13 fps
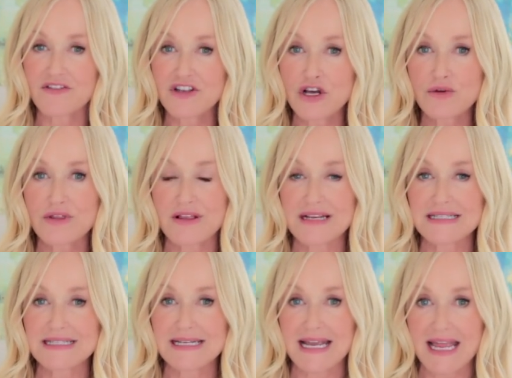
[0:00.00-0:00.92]
know that they're
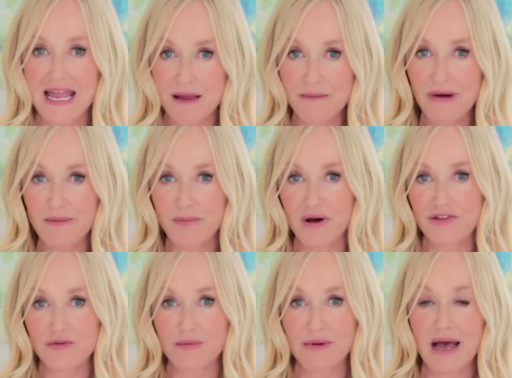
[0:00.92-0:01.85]
sitting in my
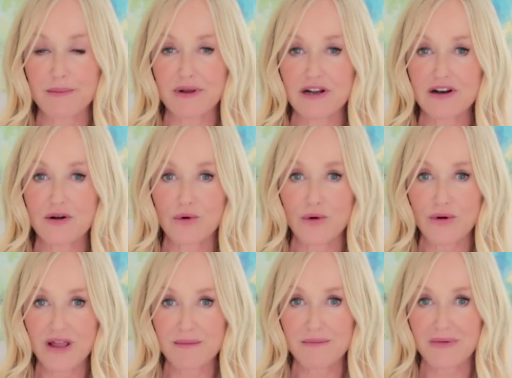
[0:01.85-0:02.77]
bathroom cabinet
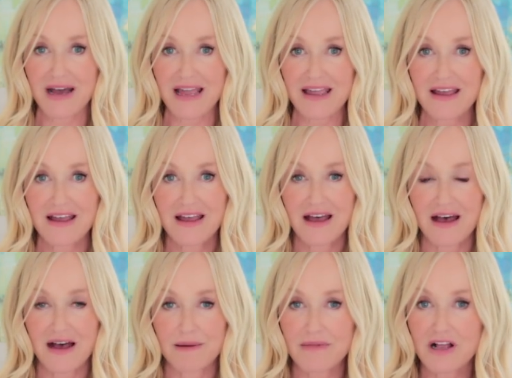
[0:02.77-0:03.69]
or in my
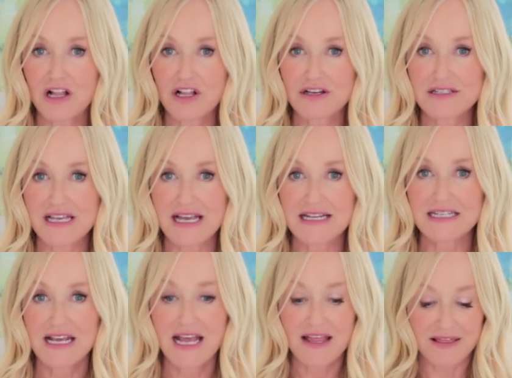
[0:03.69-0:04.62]
um,
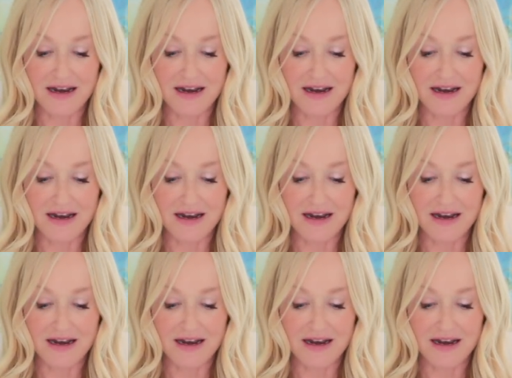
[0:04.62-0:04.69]
closet,